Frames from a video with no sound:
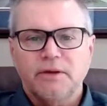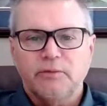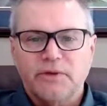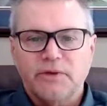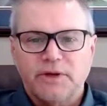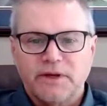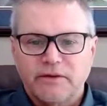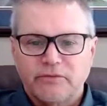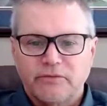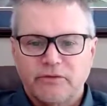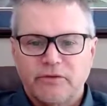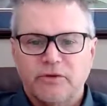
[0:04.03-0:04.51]

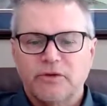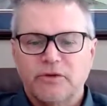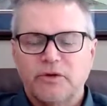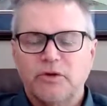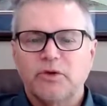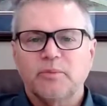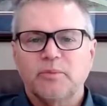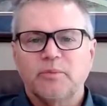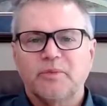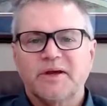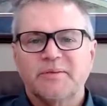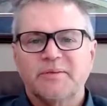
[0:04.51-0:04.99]
whenever
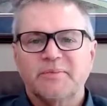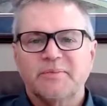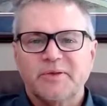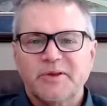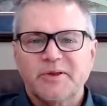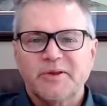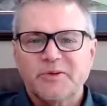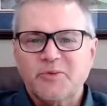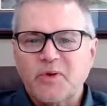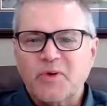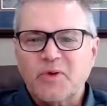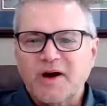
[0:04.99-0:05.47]
you might
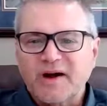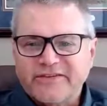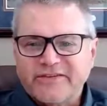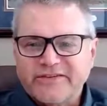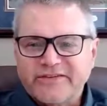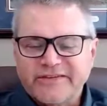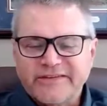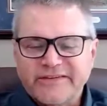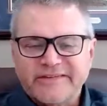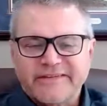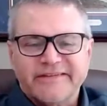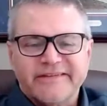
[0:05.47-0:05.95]
be
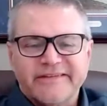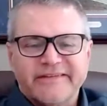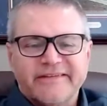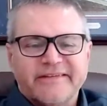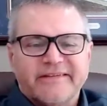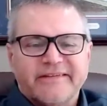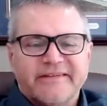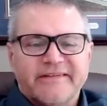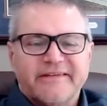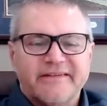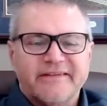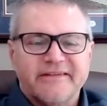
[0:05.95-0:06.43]
watching
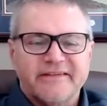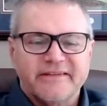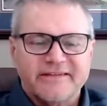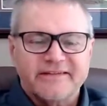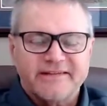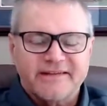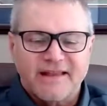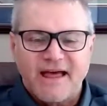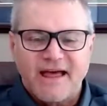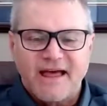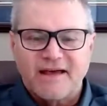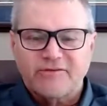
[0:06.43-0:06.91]

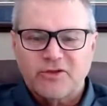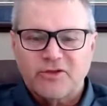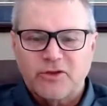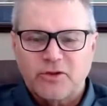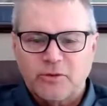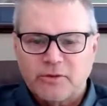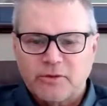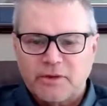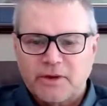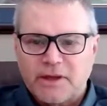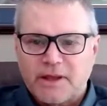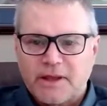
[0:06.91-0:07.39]
this live
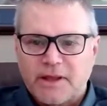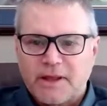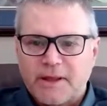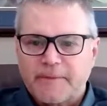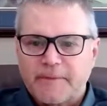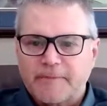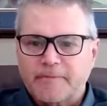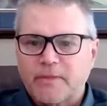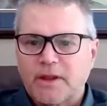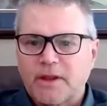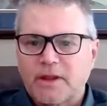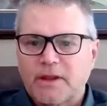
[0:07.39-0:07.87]
Q&A.